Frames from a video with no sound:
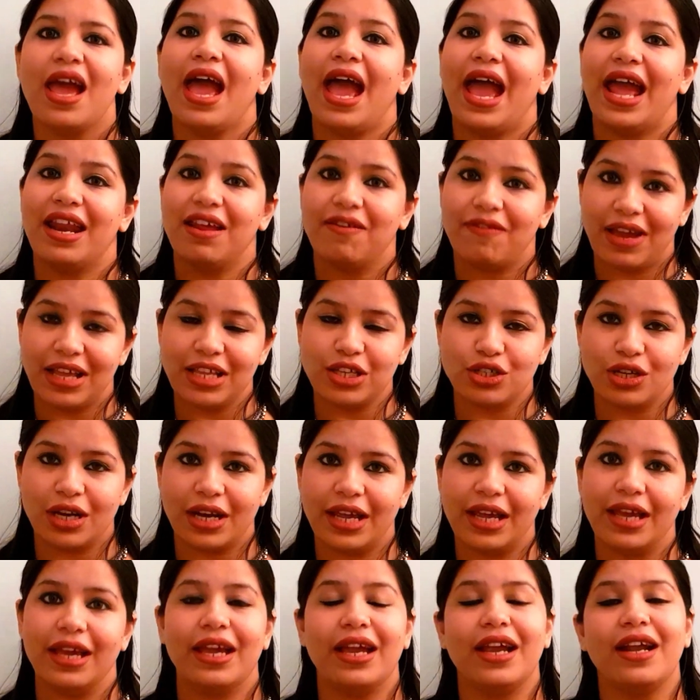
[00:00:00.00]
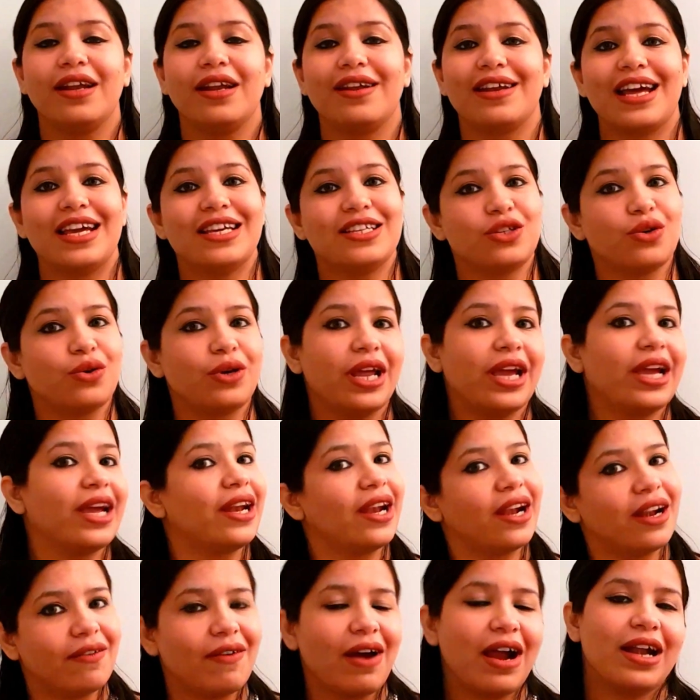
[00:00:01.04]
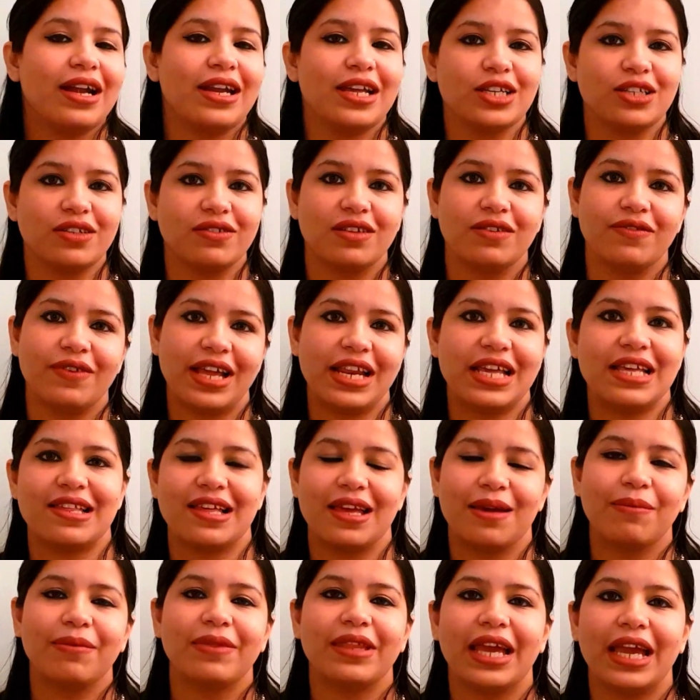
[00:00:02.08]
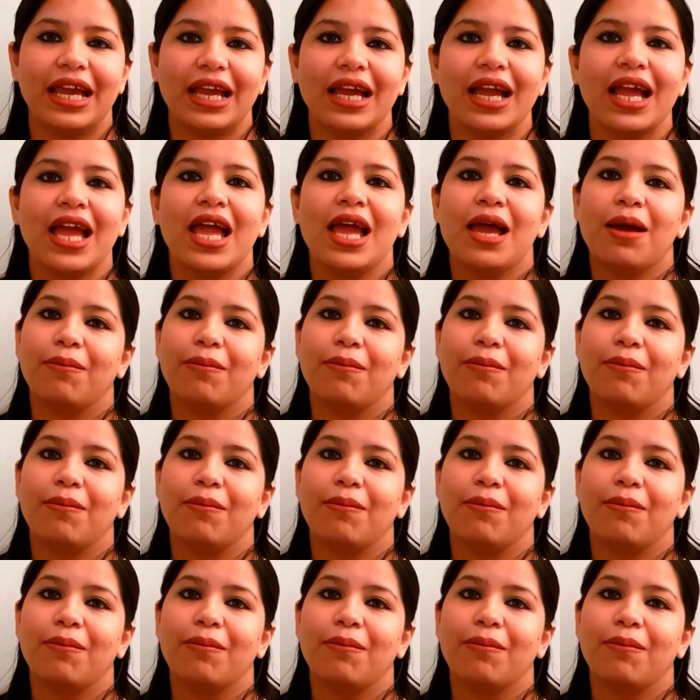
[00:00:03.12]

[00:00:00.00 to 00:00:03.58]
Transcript: and eventually he tries to take an advantage of the very same thing